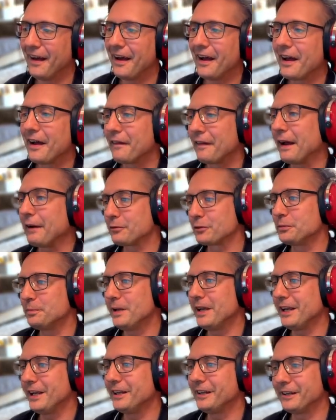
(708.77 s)
that was
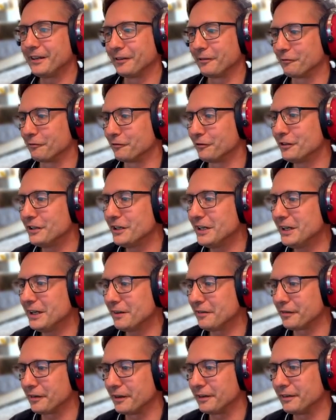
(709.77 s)
me
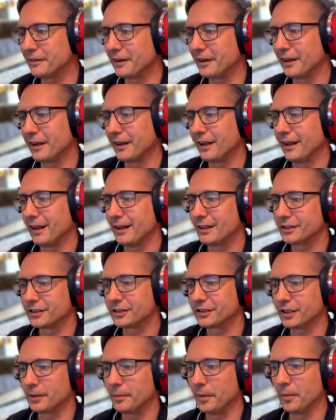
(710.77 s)
reliving
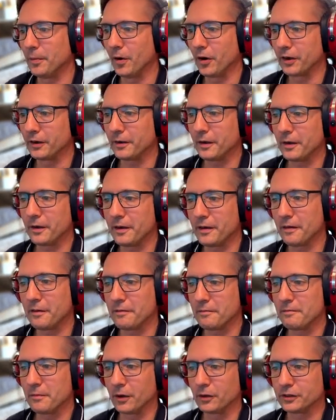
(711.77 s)
some of my
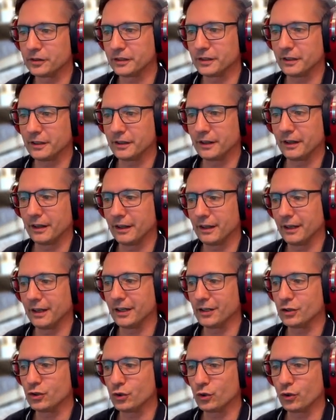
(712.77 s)
most
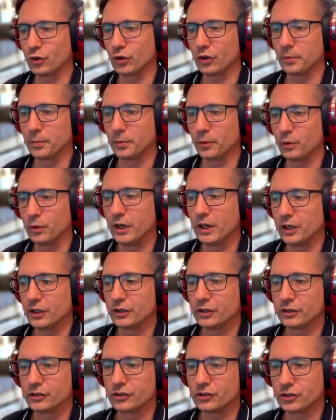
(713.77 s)
enjoyable
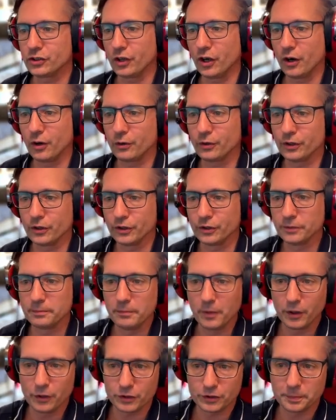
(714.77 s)
childhood
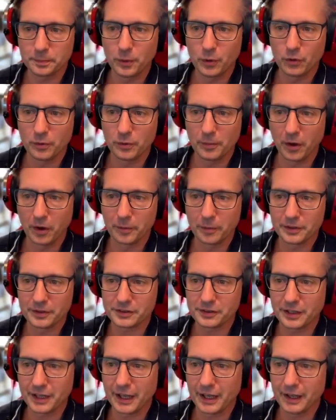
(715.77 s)
motorsport moments
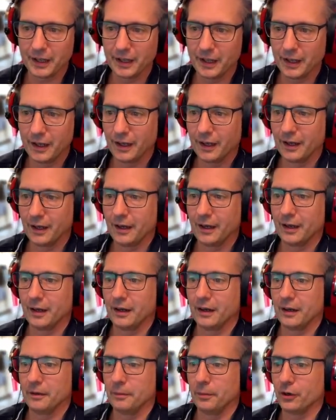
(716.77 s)
there
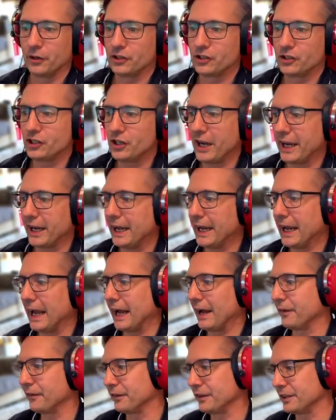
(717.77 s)
by checking
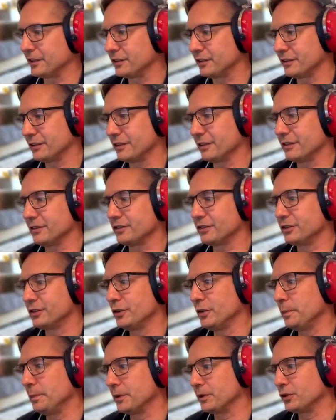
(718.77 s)
out this
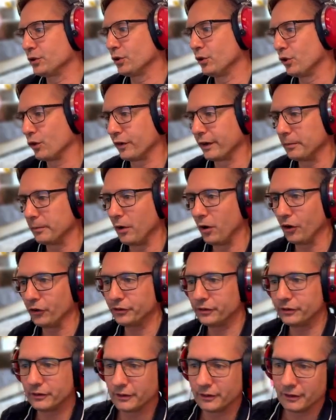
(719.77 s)
super touring mod
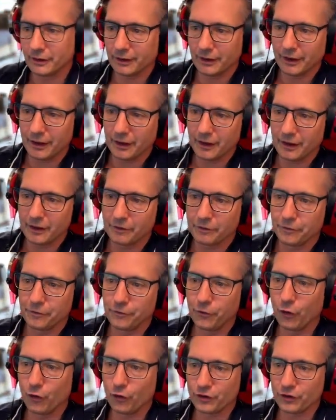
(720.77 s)

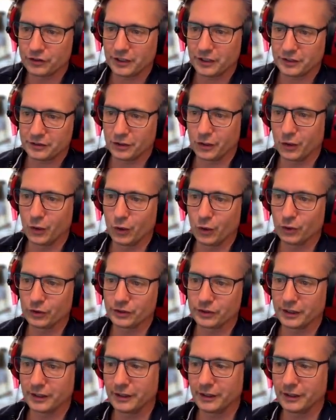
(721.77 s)
for Assetto Corsa.